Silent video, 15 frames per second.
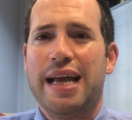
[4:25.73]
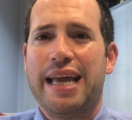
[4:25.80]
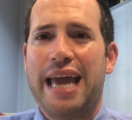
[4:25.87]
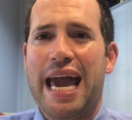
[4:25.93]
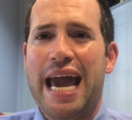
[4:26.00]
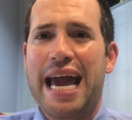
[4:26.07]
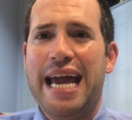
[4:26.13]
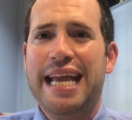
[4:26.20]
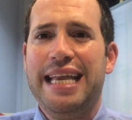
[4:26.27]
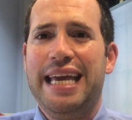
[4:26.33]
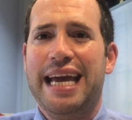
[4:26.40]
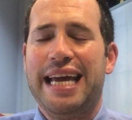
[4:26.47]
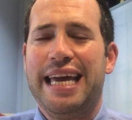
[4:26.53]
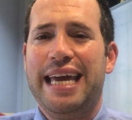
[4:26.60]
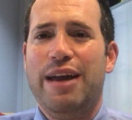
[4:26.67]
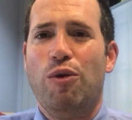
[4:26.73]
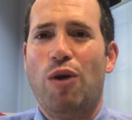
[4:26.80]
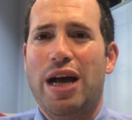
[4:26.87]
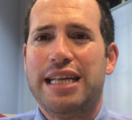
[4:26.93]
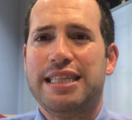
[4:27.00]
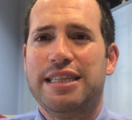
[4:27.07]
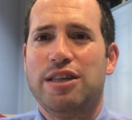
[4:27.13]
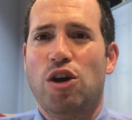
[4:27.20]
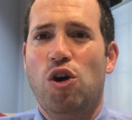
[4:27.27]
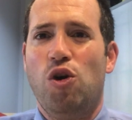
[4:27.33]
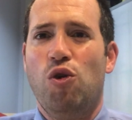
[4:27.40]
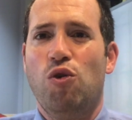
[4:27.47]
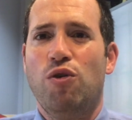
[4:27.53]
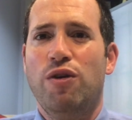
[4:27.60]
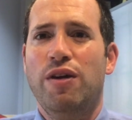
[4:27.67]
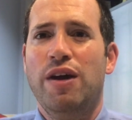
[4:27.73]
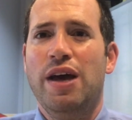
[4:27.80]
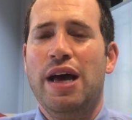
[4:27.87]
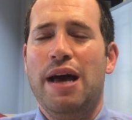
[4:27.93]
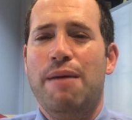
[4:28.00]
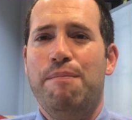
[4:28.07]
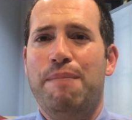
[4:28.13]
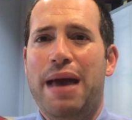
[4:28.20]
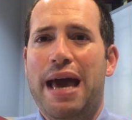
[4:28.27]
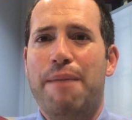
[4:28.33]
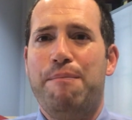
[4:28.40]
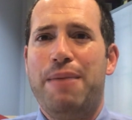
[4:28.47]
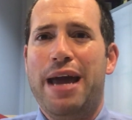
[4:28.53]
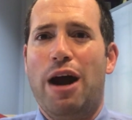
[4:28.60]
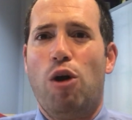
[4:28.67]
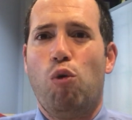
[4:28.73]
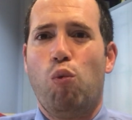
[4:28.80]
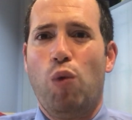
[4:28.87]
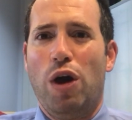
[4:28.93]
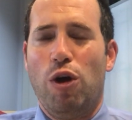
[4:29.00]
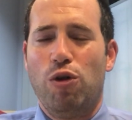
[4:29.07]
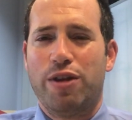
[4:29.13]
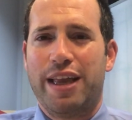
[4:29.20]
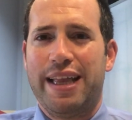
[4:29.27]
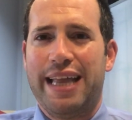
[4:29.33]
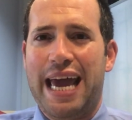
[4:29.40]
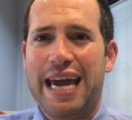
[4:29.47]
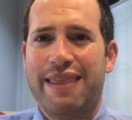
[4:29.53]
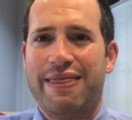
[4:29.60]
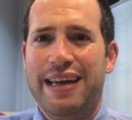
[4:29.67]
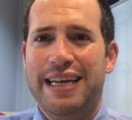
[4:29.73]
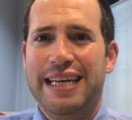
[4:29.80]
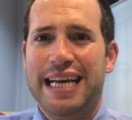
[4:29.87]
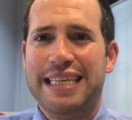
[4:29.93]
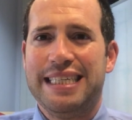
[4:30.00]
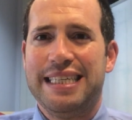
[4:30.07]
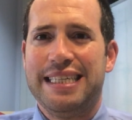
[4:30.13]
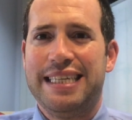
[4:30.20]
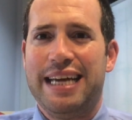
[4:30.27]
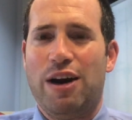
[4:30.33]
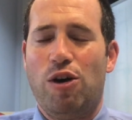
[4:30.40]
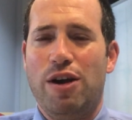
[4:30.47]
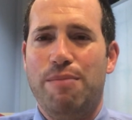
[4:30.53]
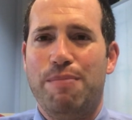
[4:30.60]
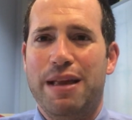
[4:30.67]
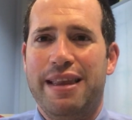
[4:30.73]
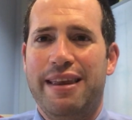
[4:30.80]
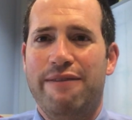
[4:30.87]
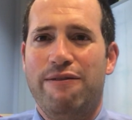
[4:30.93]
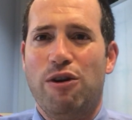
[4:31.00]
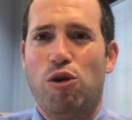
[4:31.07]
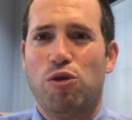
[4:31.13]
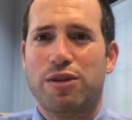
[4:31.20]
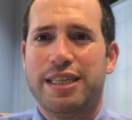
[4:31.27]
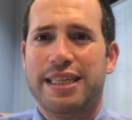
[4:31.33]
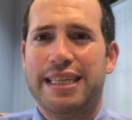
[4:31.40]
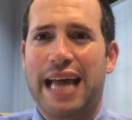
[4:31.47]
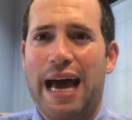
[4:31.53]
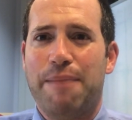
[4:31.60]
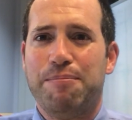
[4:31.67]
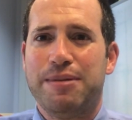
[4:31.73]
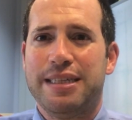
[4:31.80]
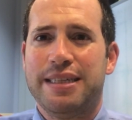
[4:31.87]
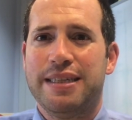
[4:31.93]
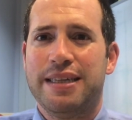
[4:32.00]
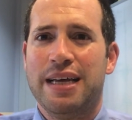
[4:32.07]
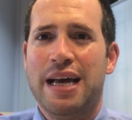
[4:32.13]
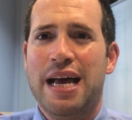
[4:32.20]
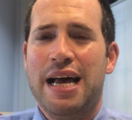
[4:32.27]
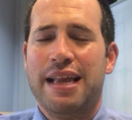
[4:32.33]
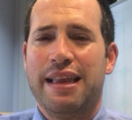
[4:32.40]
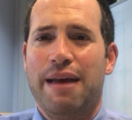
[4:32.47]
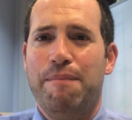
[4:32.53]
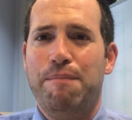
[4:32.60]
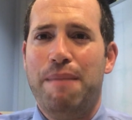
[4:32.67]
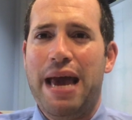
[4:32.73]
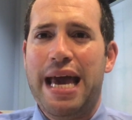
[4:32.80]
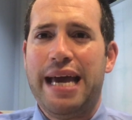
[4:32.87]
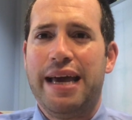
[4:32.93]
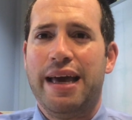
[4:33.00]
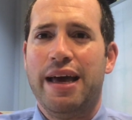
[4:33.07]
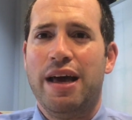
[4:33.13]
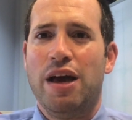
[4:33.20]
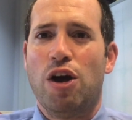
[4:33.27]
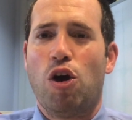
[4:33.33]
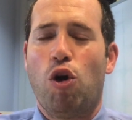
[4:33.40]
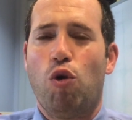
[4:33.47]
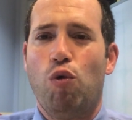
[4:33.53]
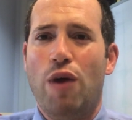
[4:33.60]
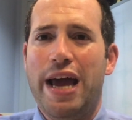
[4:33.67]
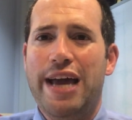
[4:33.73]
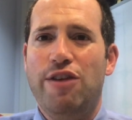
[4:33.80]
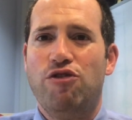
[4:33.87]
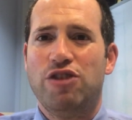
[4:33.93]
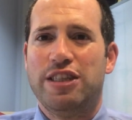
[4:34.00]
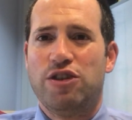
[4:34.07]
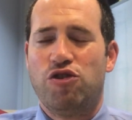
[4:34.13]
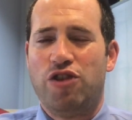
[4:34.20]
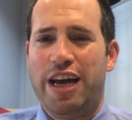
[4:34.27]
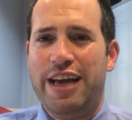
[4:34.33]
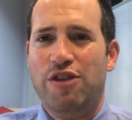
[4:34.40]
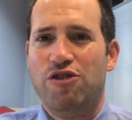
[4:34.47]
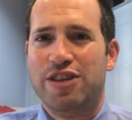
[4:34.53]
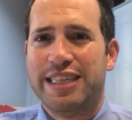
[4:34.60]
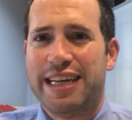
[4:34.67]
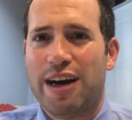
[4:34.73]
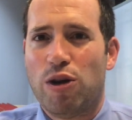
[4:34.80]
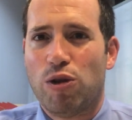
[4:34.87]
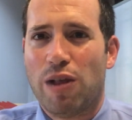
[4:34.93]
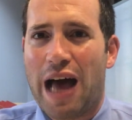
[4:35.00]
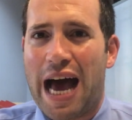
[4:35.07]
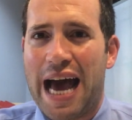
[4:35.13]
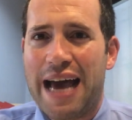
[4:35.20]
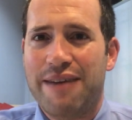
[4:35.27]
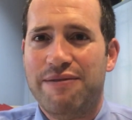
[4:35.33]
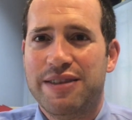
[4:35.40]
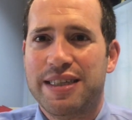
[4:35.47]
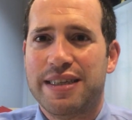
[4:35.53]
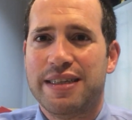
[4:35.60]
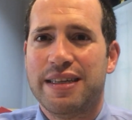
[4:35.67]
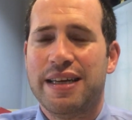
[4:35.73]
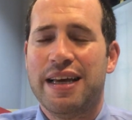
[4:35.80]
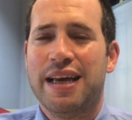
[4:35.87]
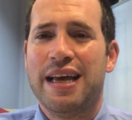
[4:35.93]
Ken Yehi Ratzon, may it be our will to take the necessary but difficult steps to make courageous changes in our lives.